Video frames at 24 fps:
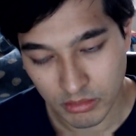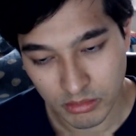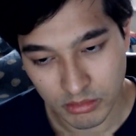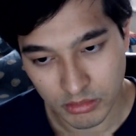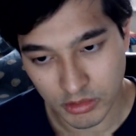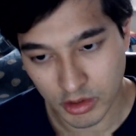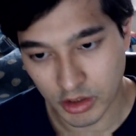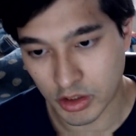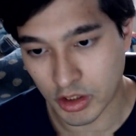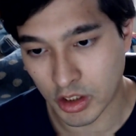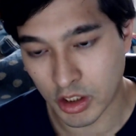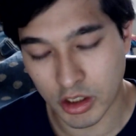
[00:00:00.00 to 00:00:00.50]

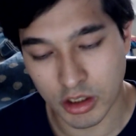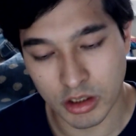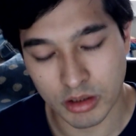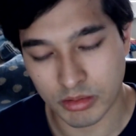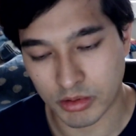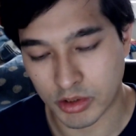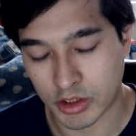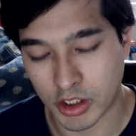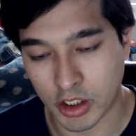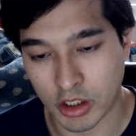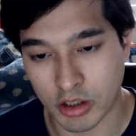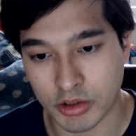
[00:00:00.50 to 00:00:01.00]
you know,
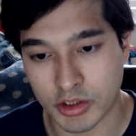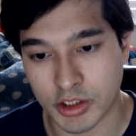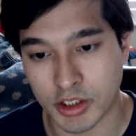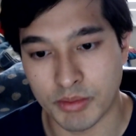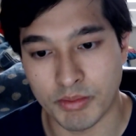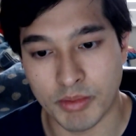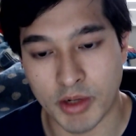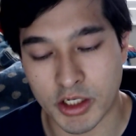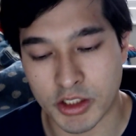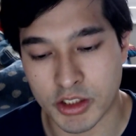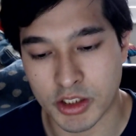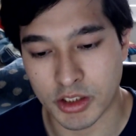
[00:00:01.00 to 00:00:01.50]
Kyo did
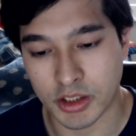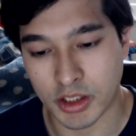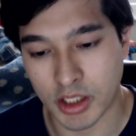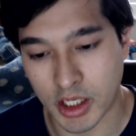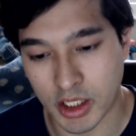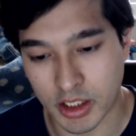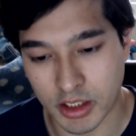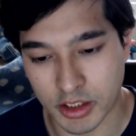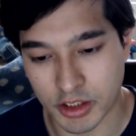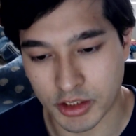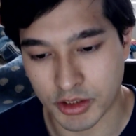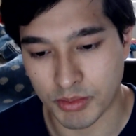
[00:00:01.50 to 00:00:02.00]
mention
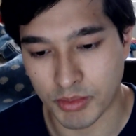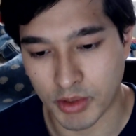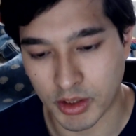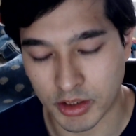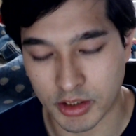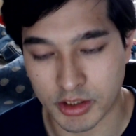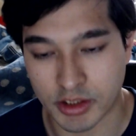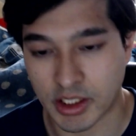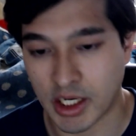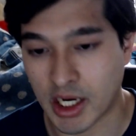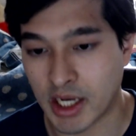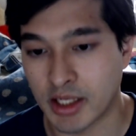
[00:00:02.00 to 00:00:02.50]
that his mother
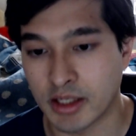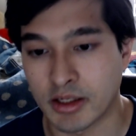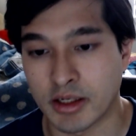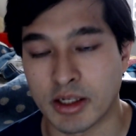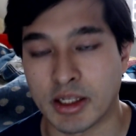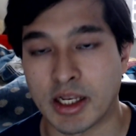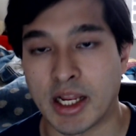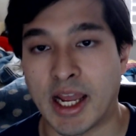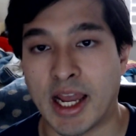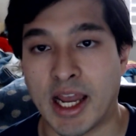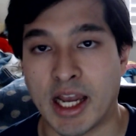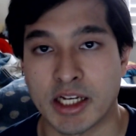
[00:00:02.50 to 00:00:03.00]
died in an
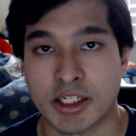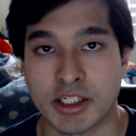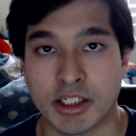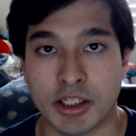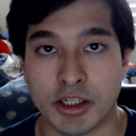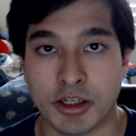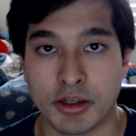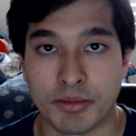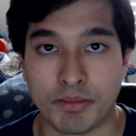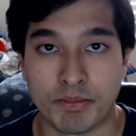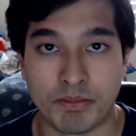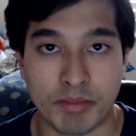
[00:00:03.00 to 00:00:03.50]

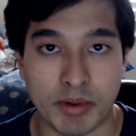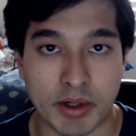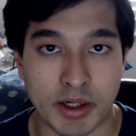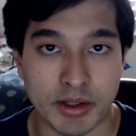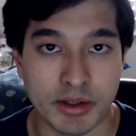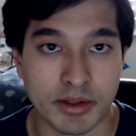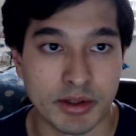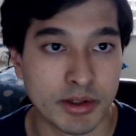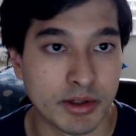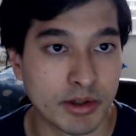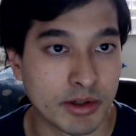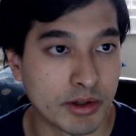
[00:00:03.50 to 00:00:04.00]
accident, but
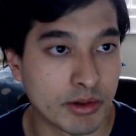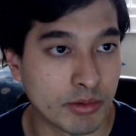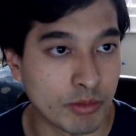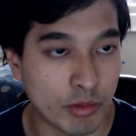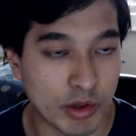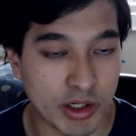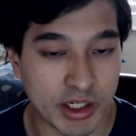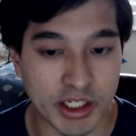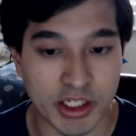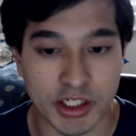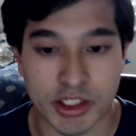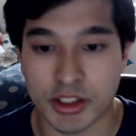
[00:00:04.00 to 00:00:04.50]

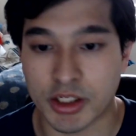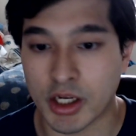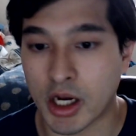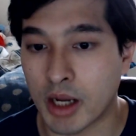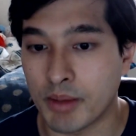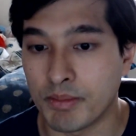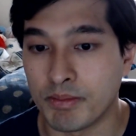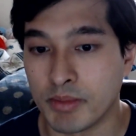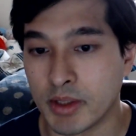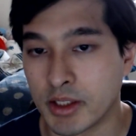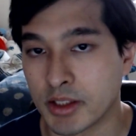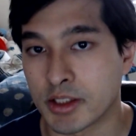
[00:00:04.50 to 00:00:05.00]
when he stopped
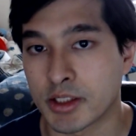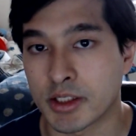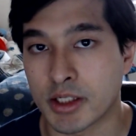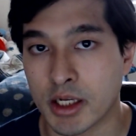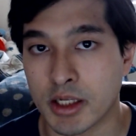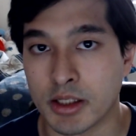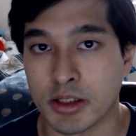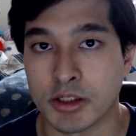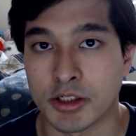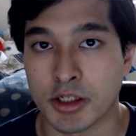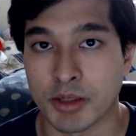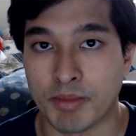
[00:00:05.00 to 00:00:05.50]

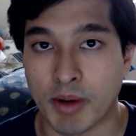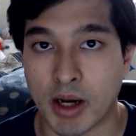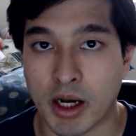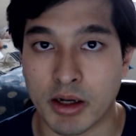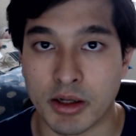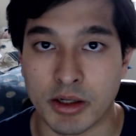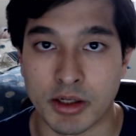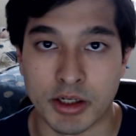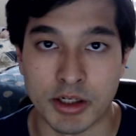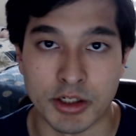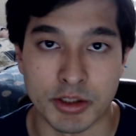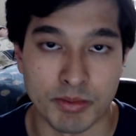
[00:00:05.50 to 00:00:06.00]
mid-sentence
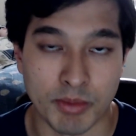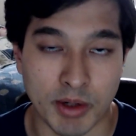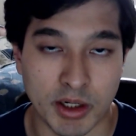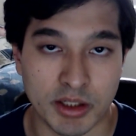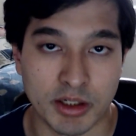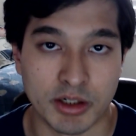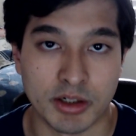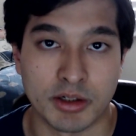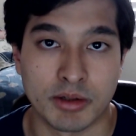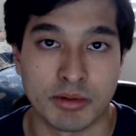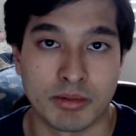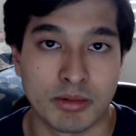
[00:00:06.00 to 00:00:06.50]
about his
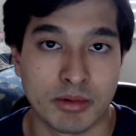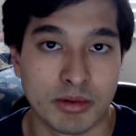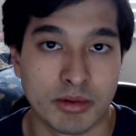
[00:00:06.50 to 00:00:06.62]
mother,